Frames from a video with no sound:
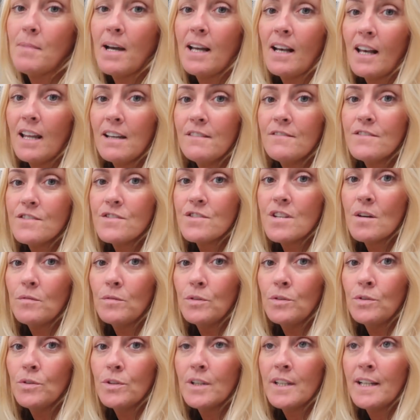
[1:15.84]
in my life is so
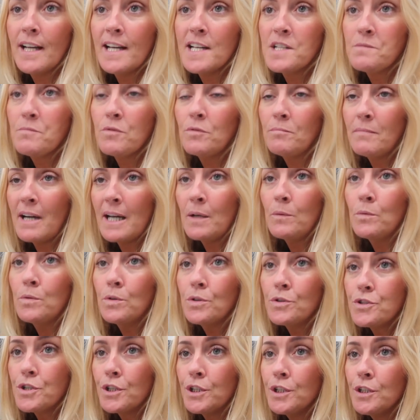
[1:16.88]
organised, but my
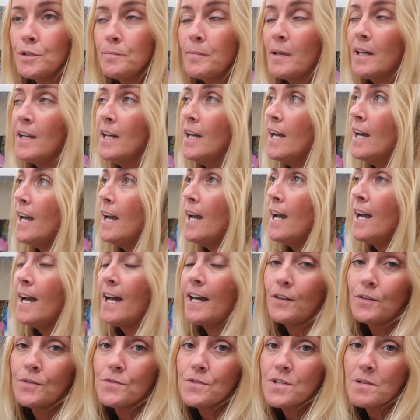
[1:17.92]
wardrobe
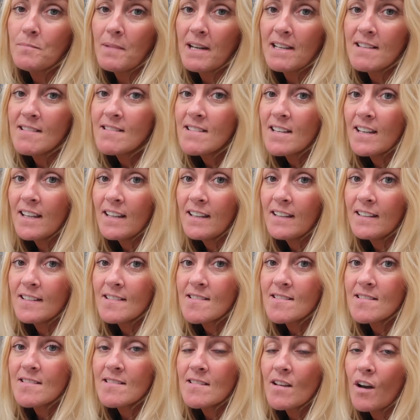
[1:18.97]
and under my
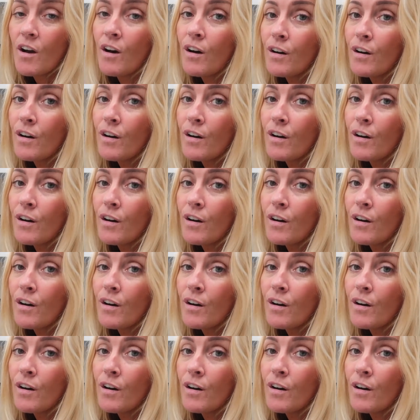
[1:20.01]
sinks.